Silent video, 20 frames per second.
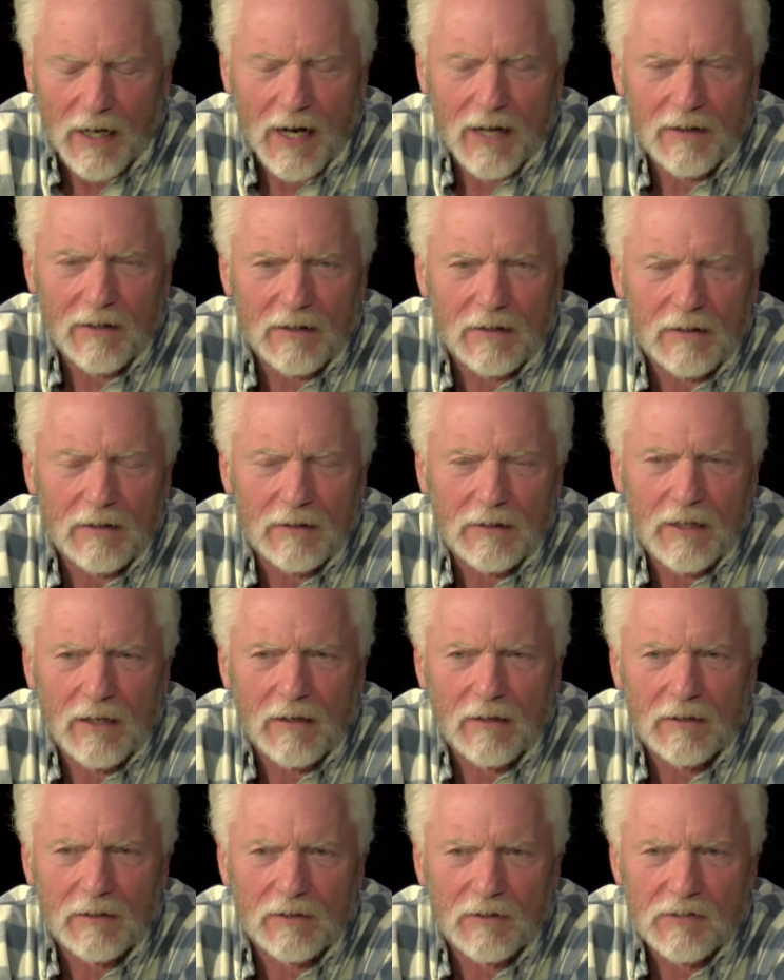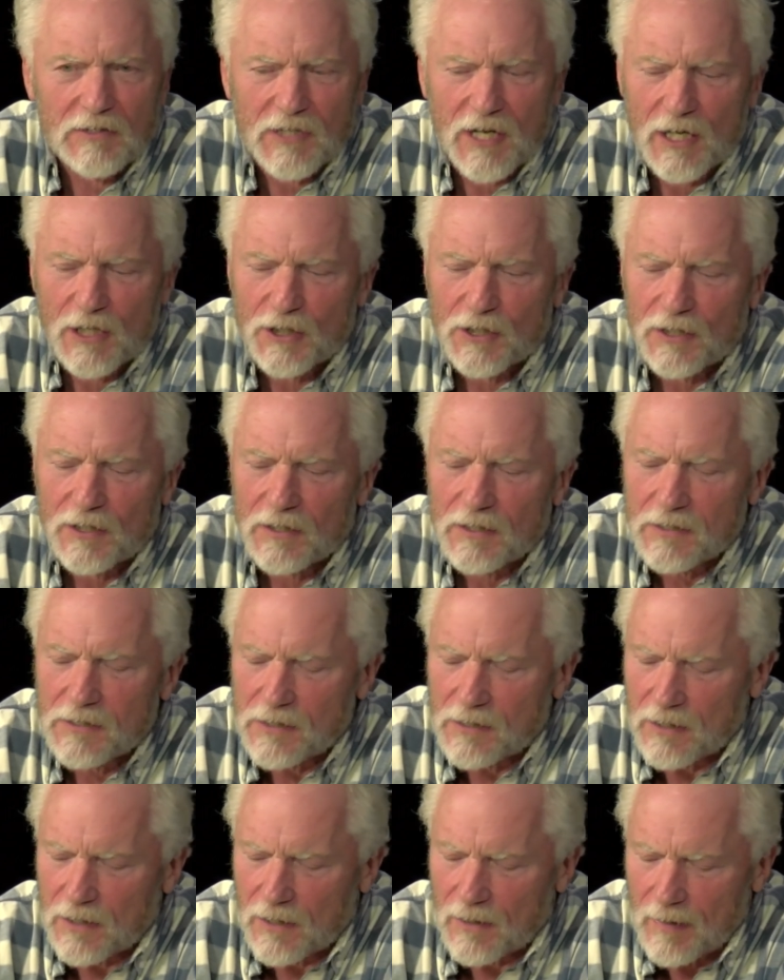I think that characterization
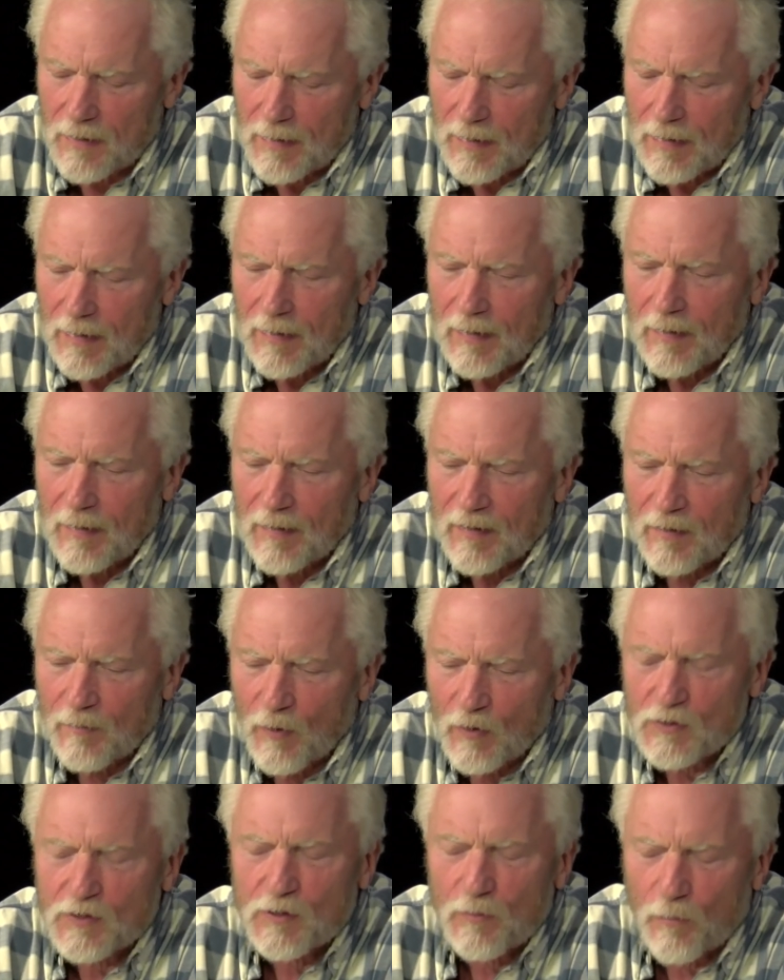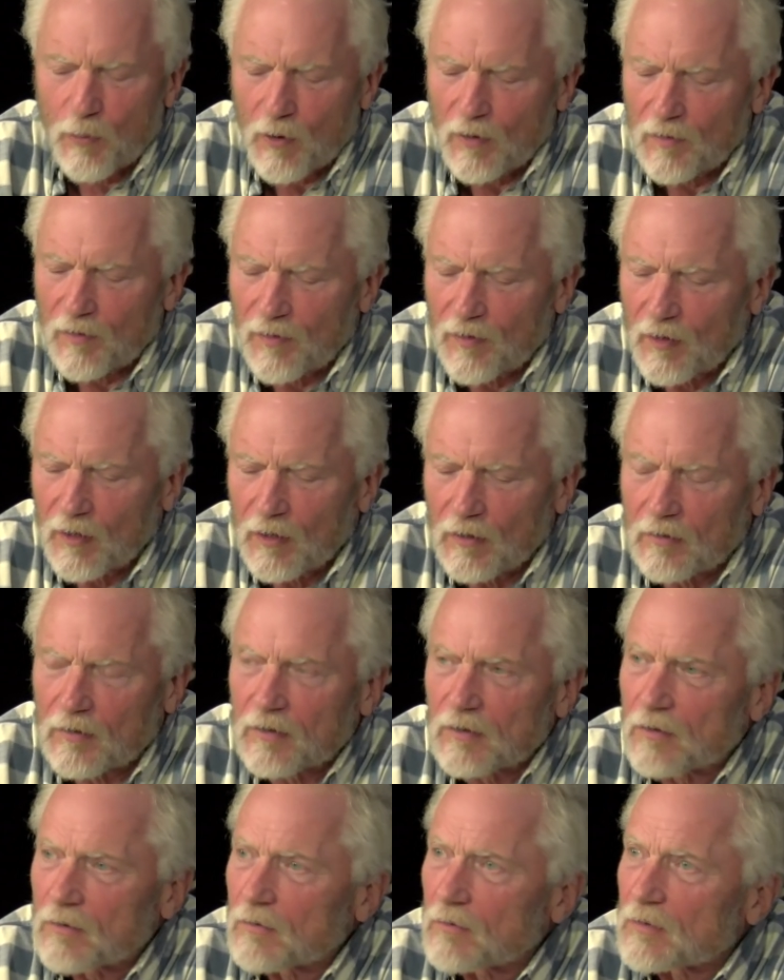is the the most important thing you
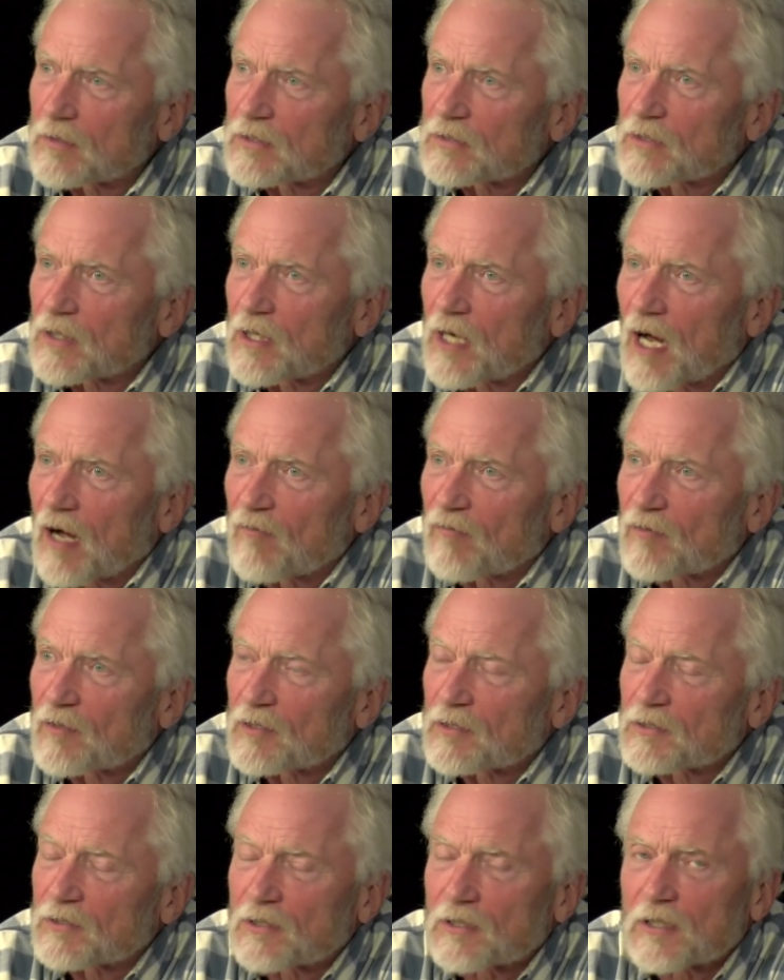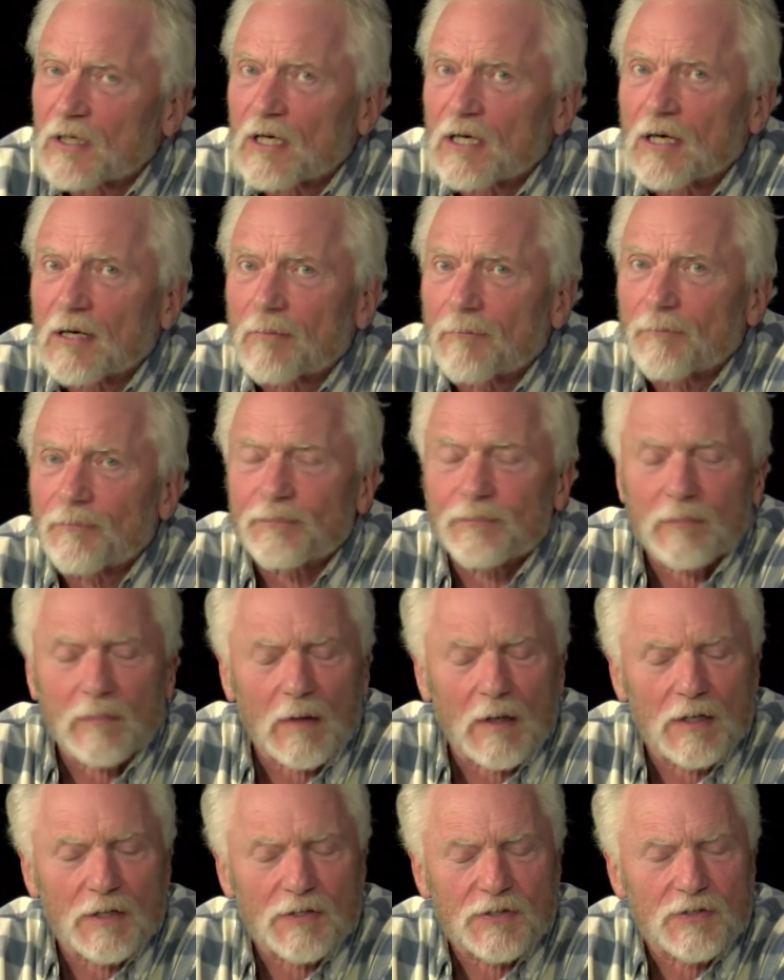can do as a novelist um,
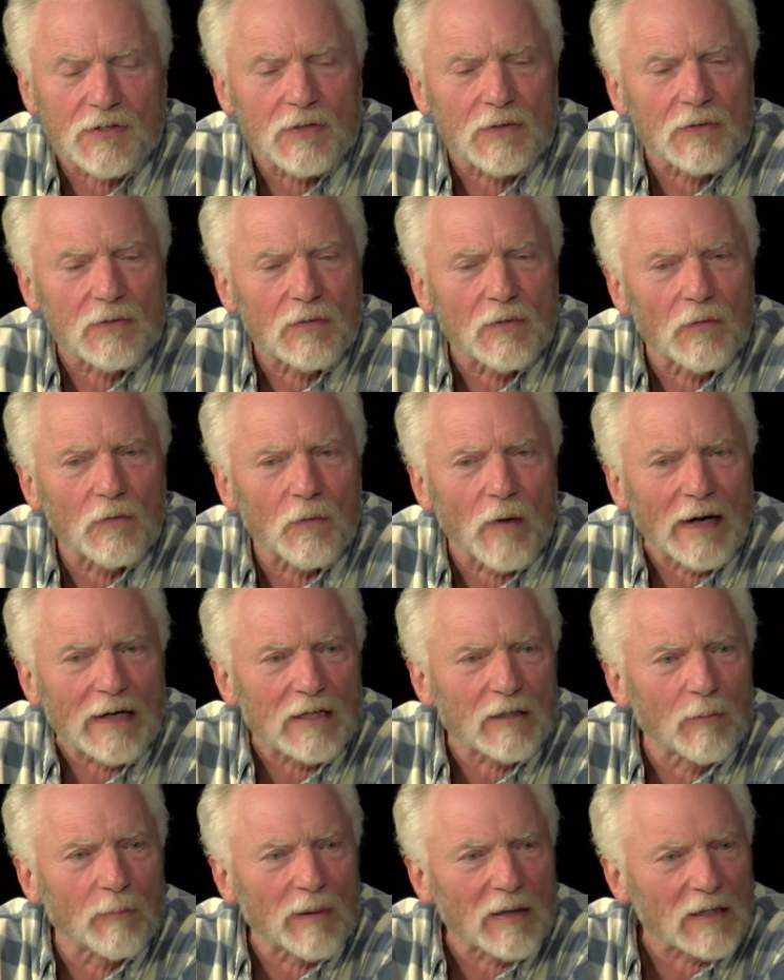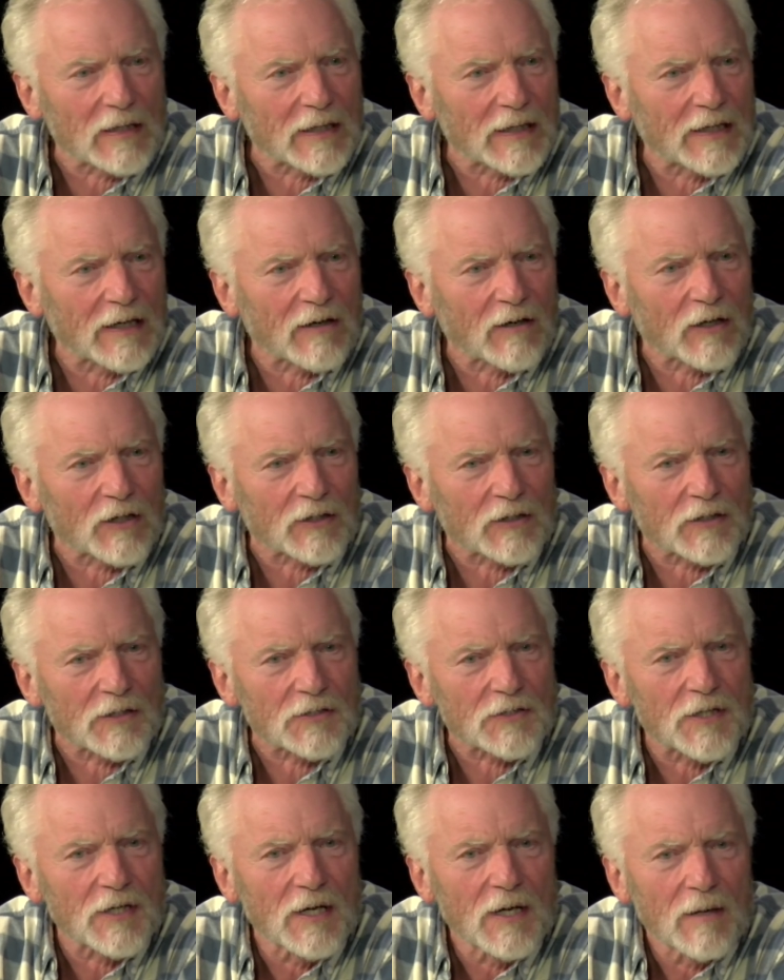is to write compelling
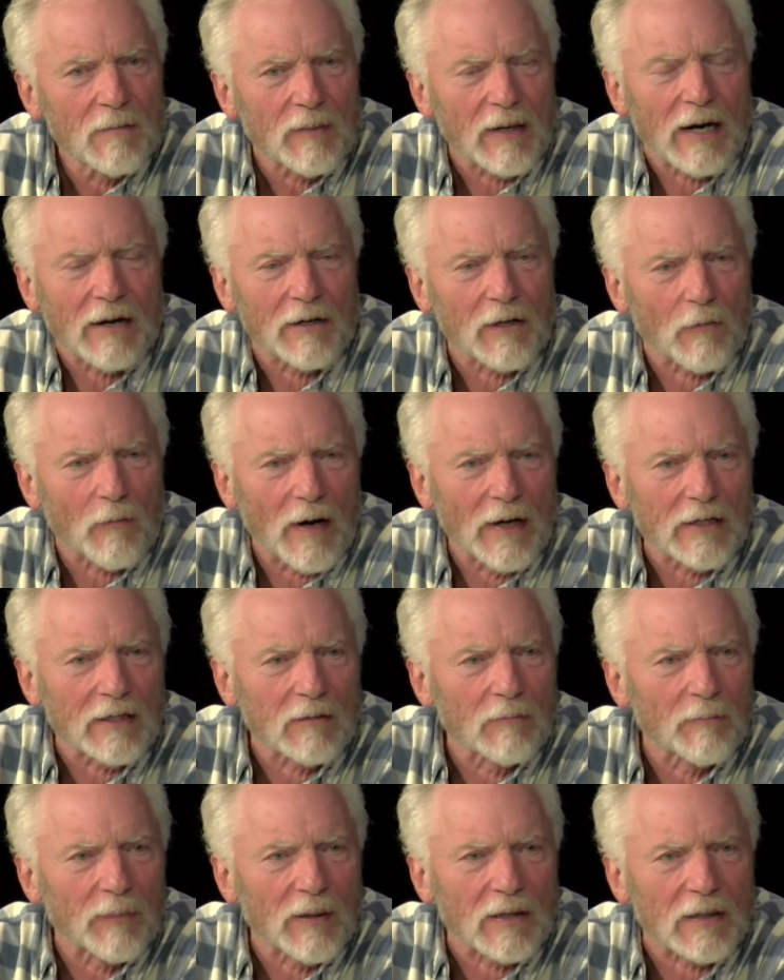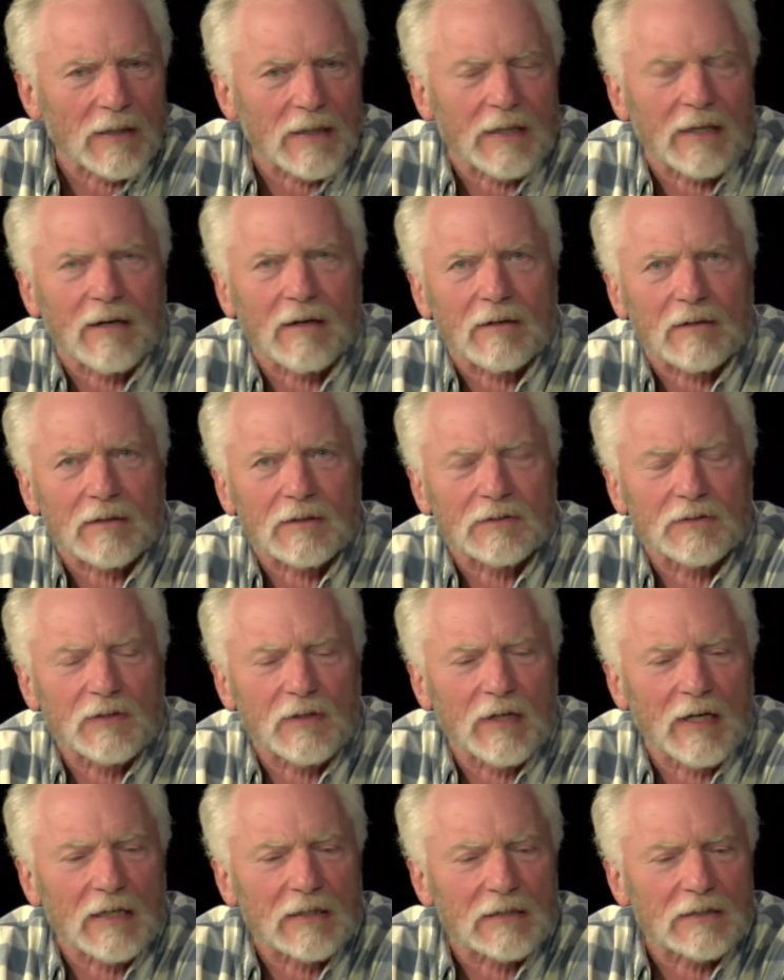characters. But how do you write compelling characters? You
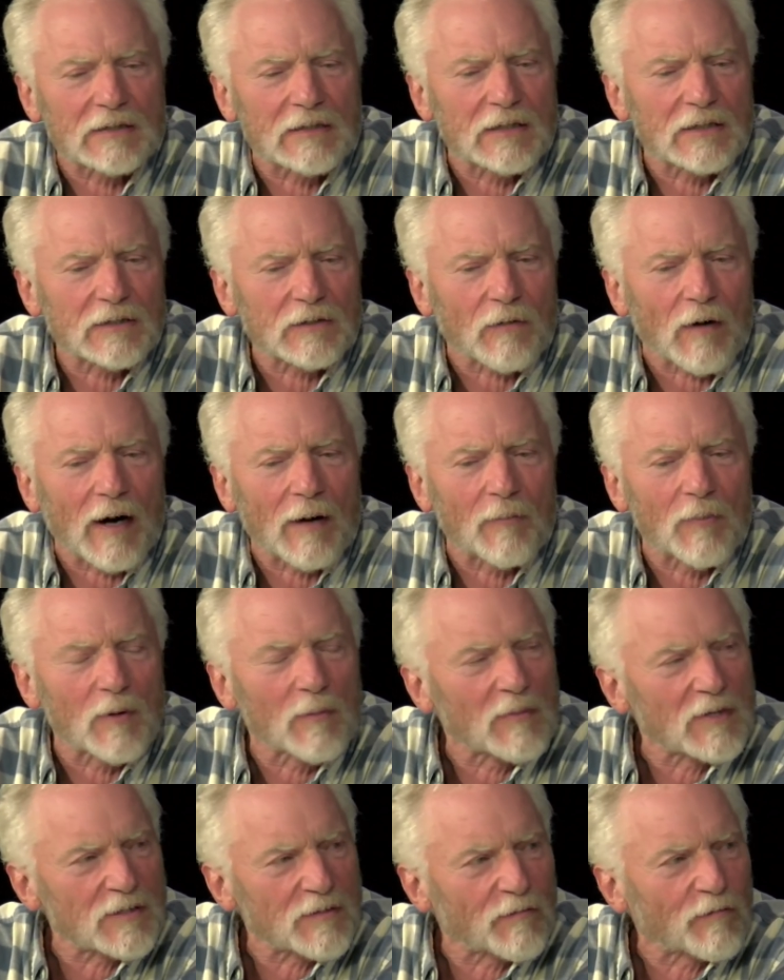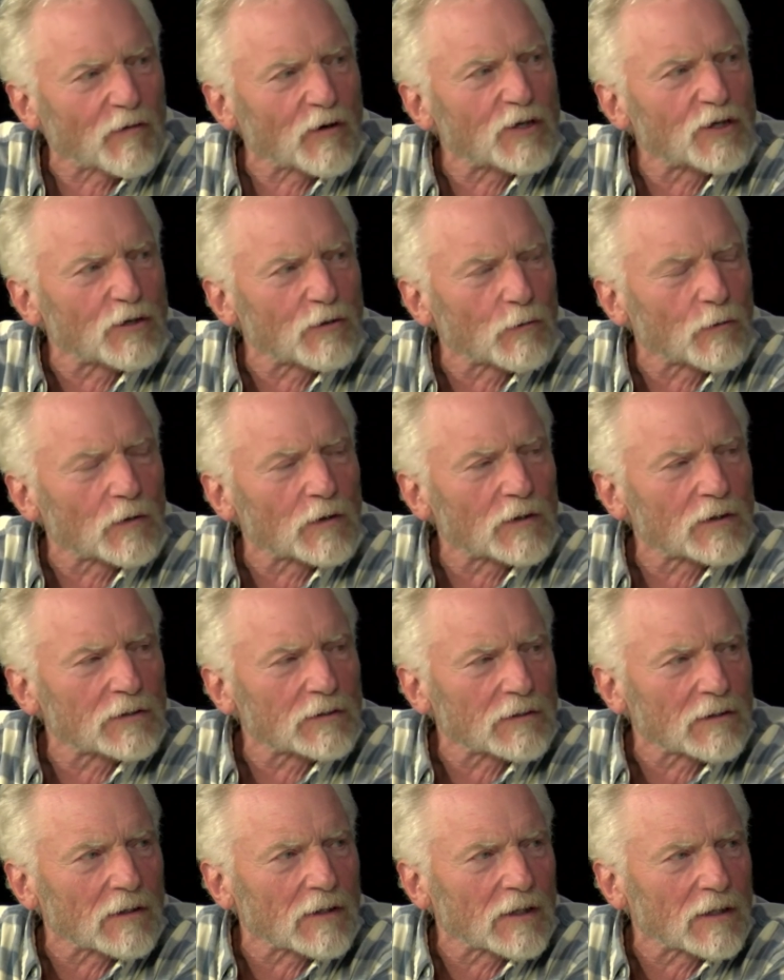can't just describe them as
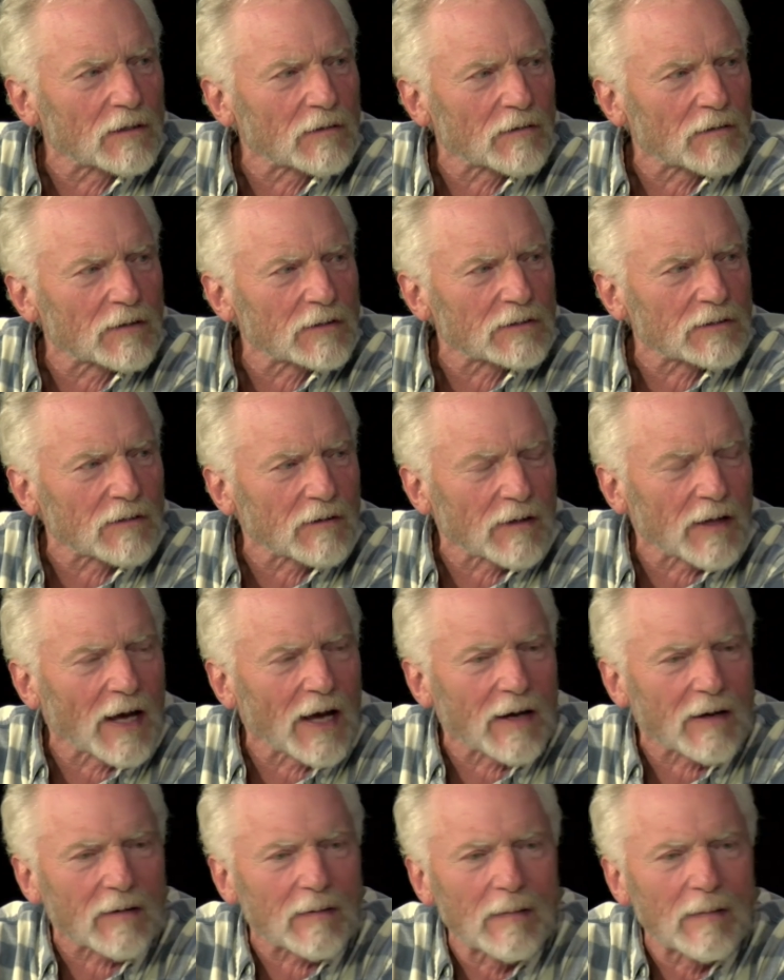virtuous or they do this mm-hmm. or that.